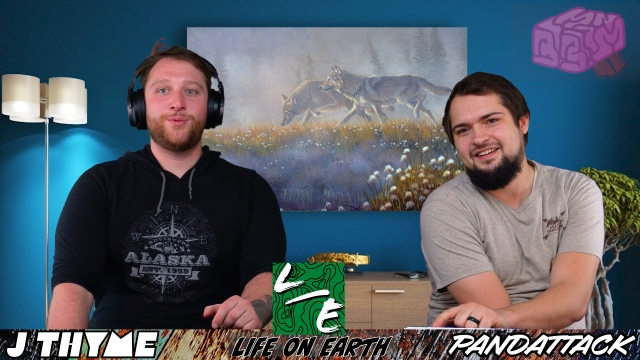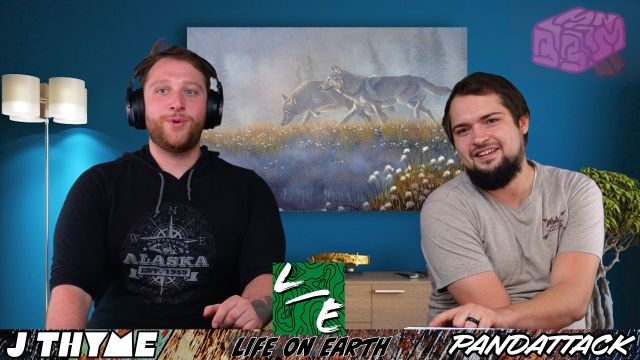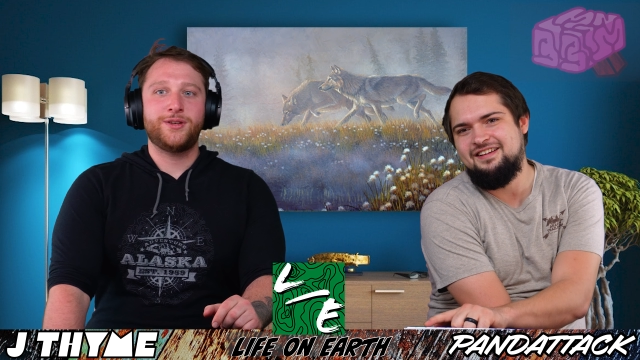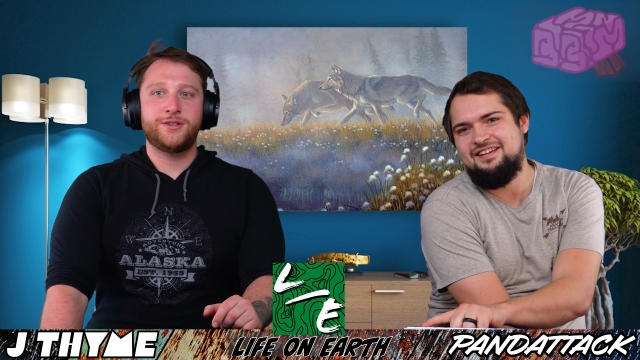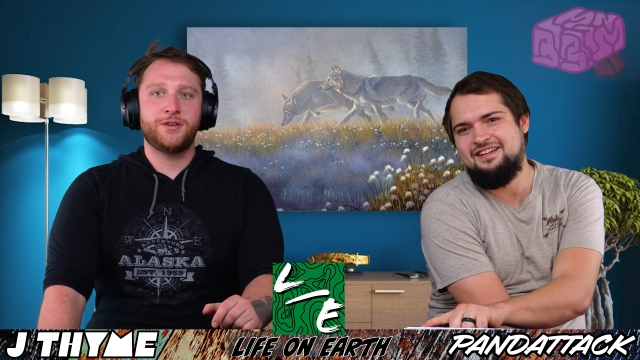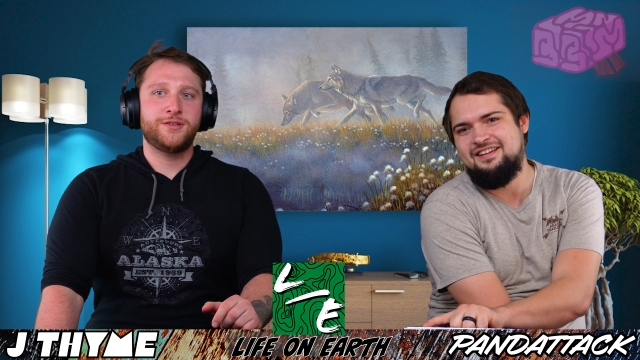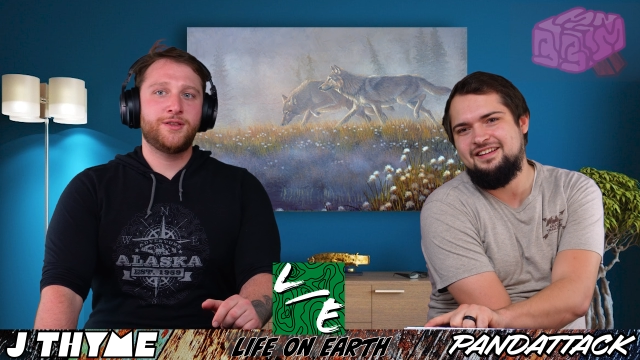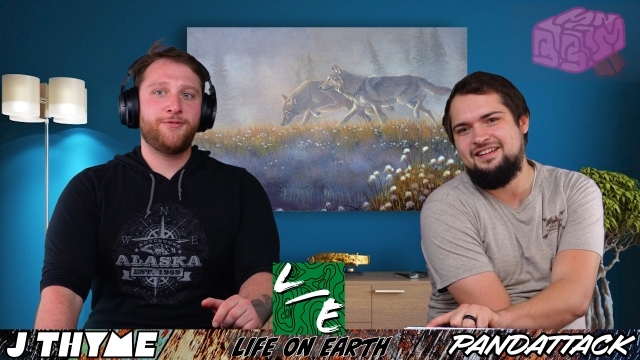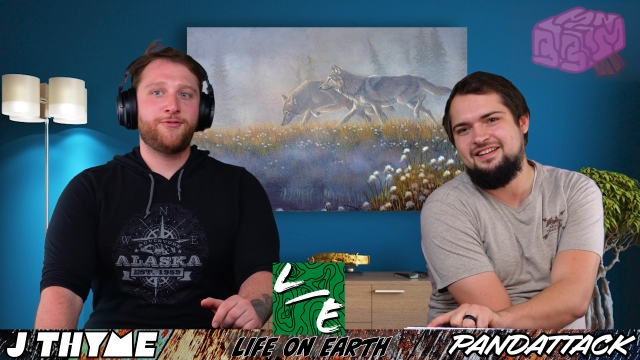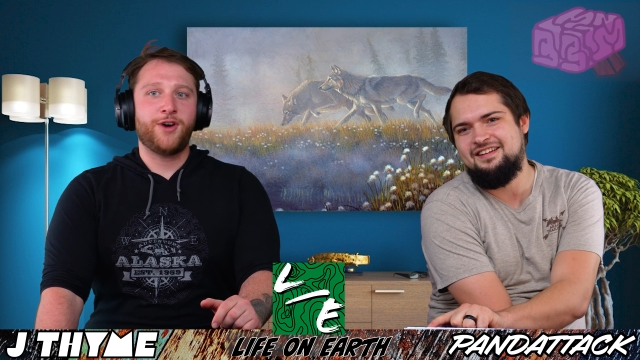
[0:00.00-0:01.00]
Speaker 1: What does
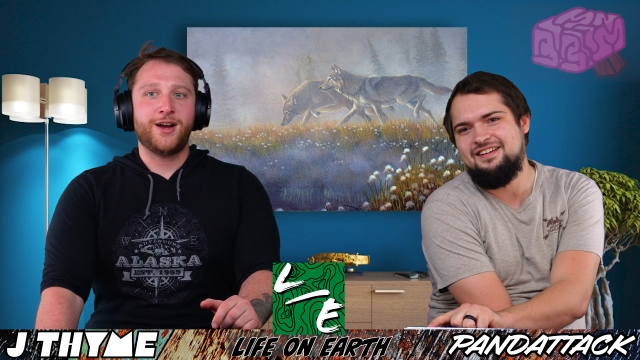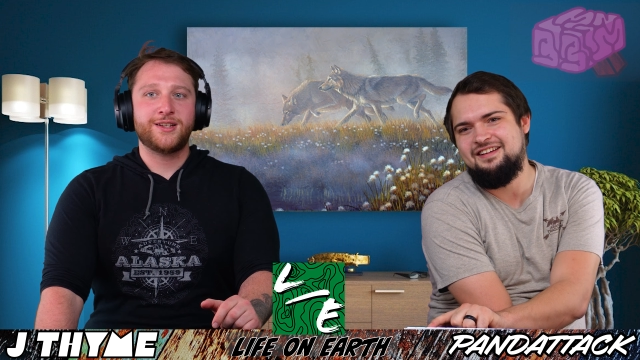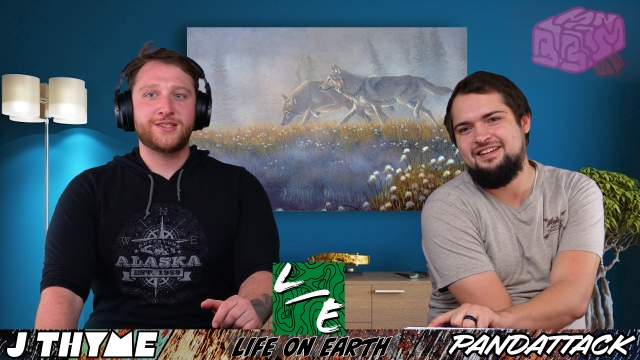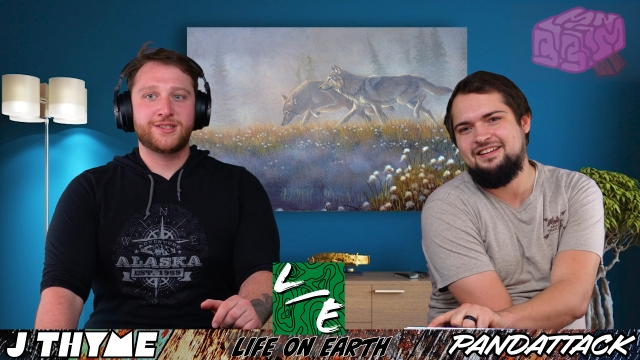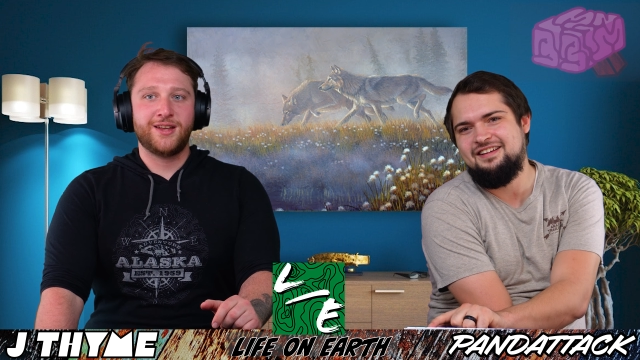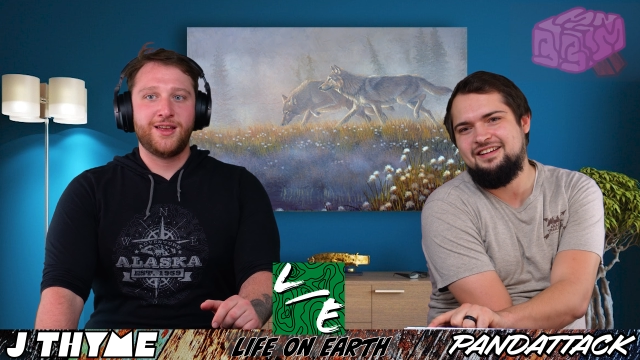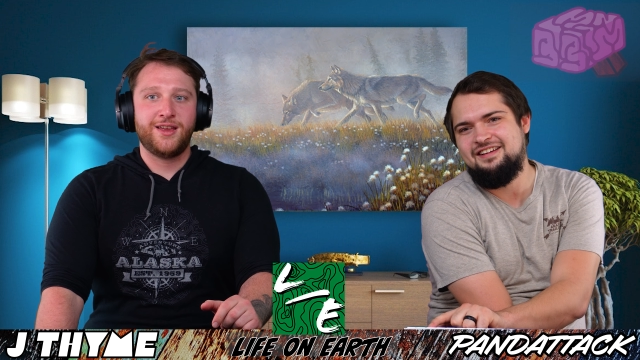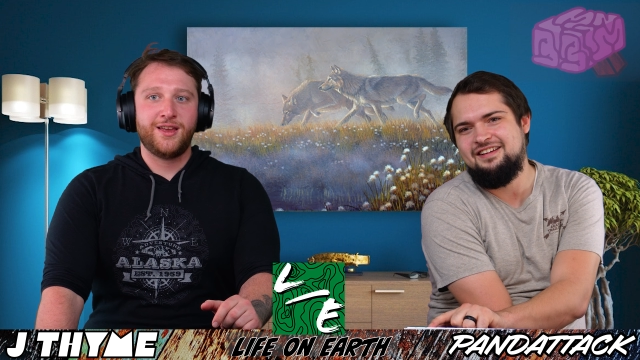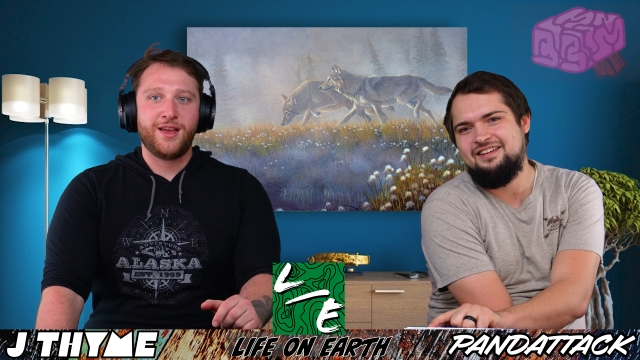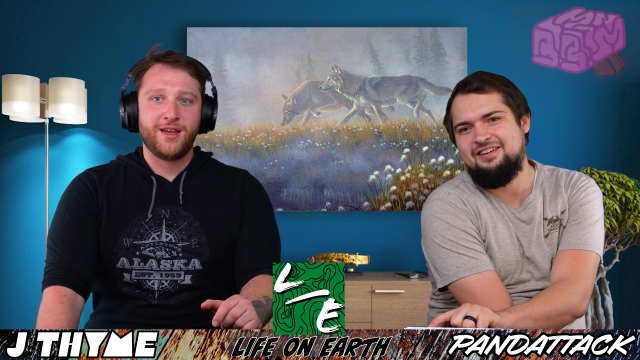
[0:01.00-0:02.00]
the fox
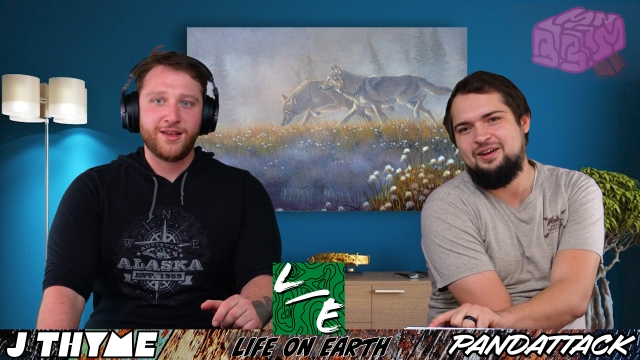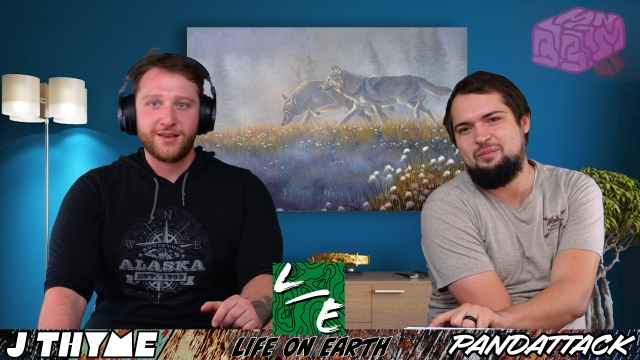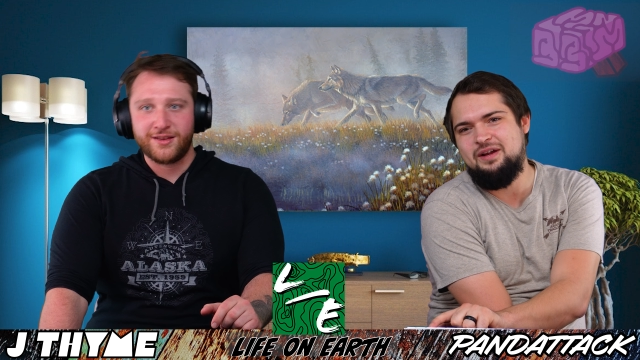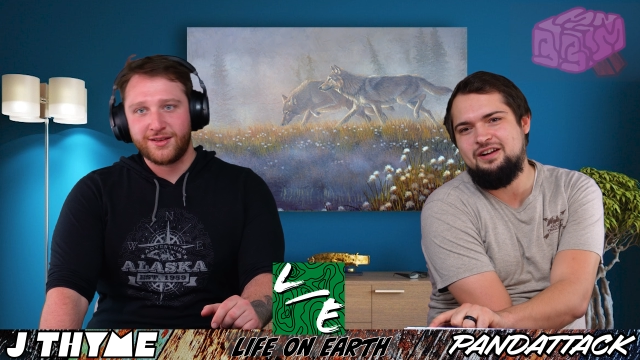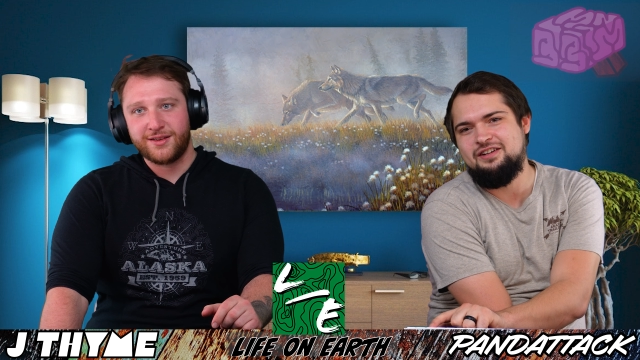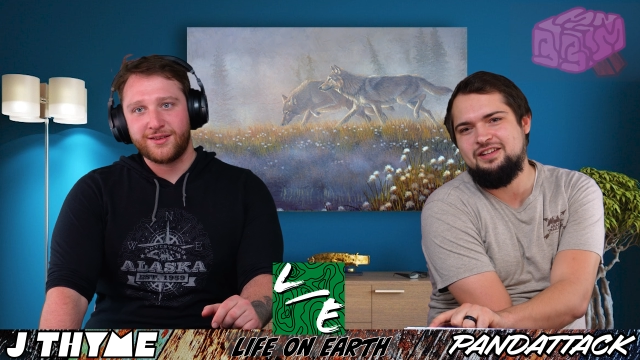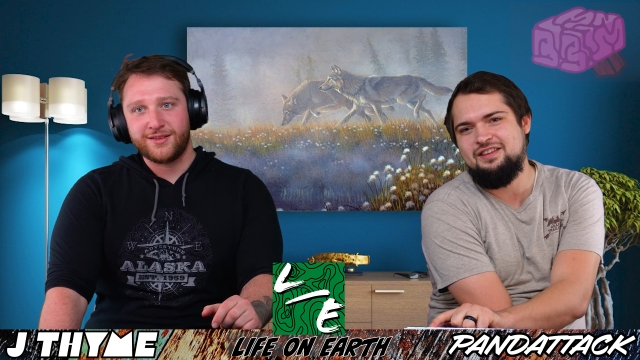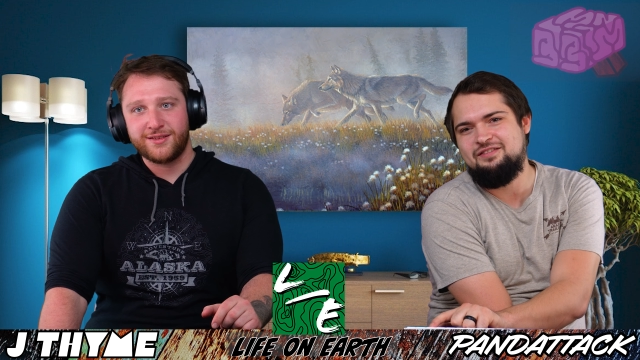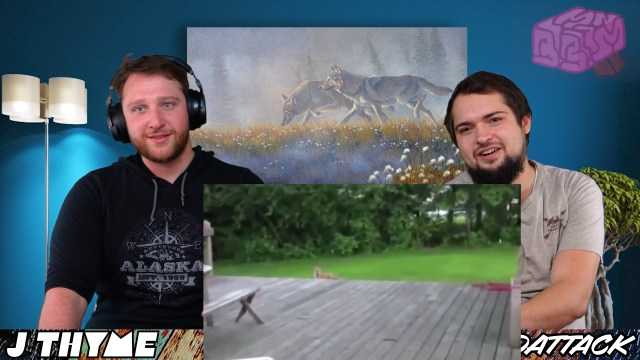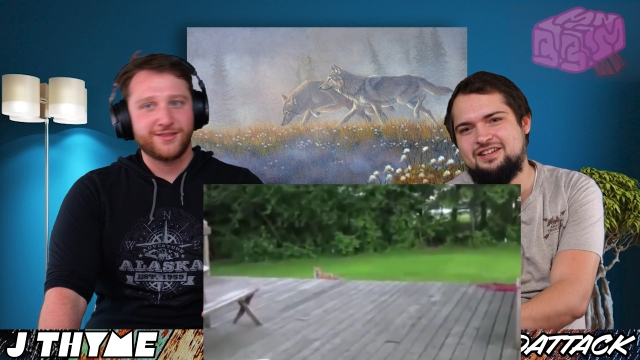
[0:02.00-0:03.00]
say?
Speaker 2: Apparently,
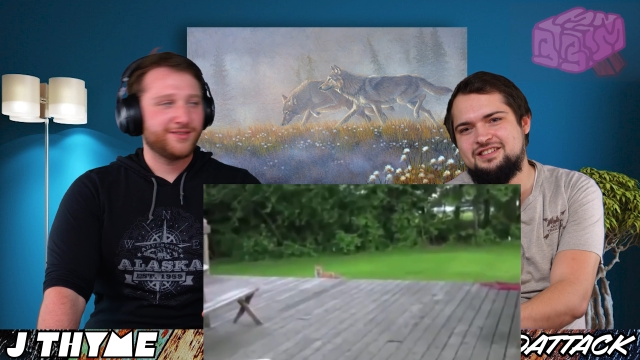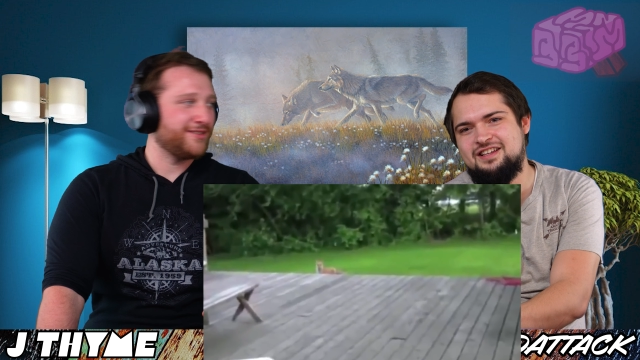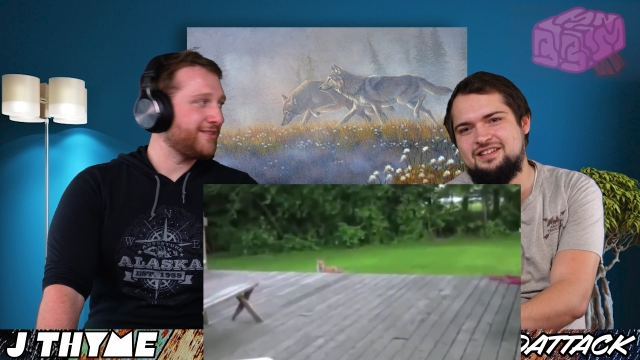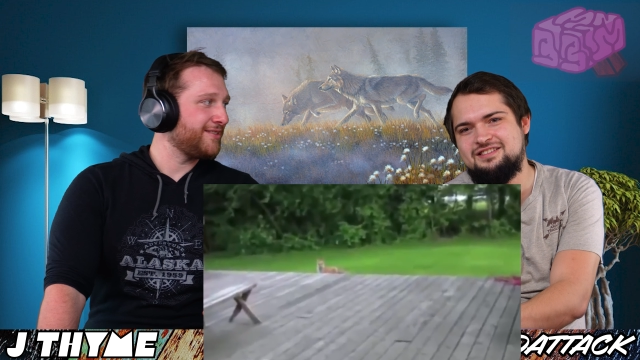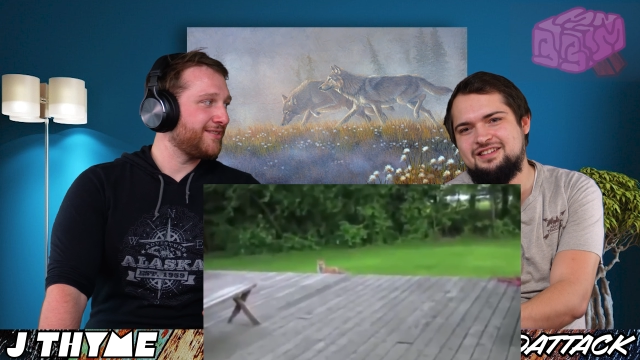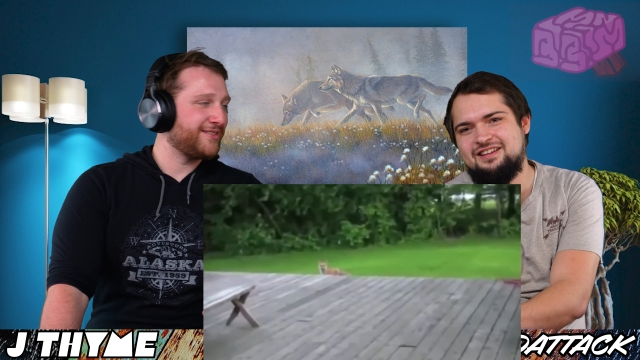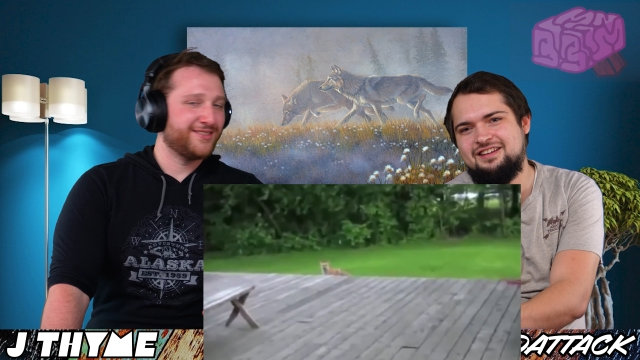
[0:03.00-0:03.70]
the fox says.